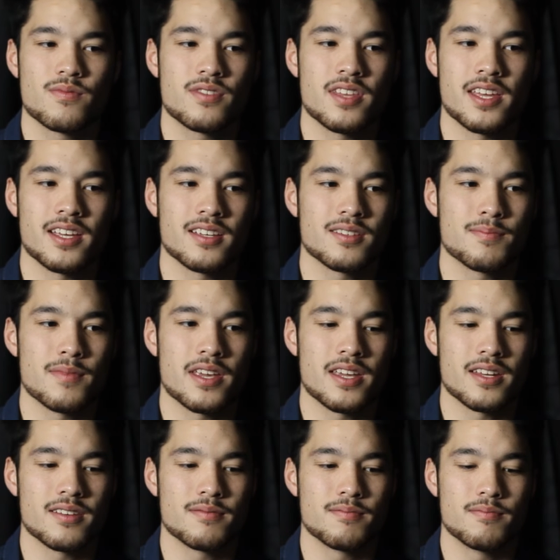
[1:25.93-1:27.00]
things
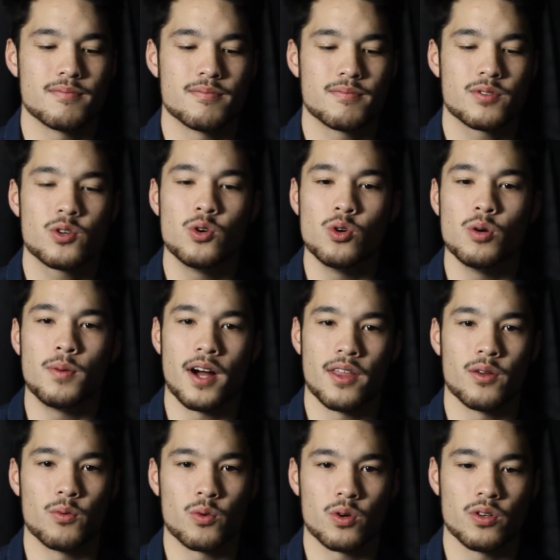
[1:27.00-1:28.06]
made cool by
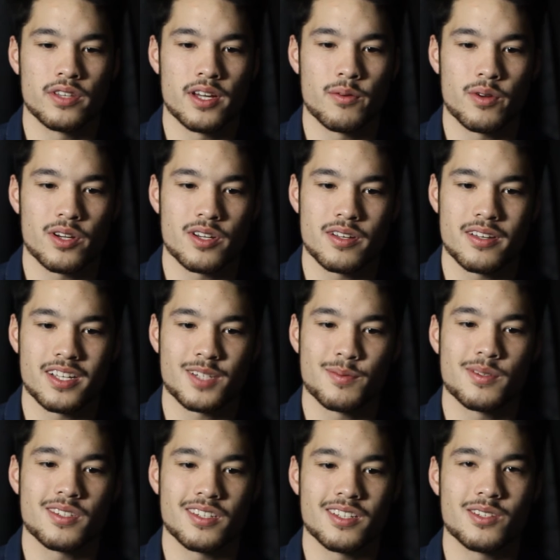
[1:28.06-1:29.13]
the world that we're
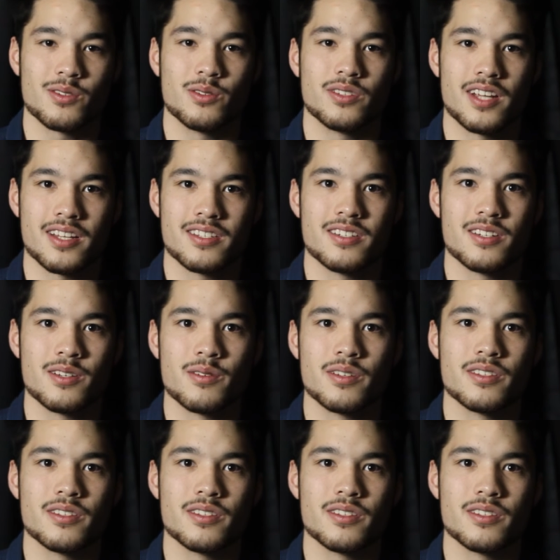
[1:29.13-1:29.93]
explicitly told not to do.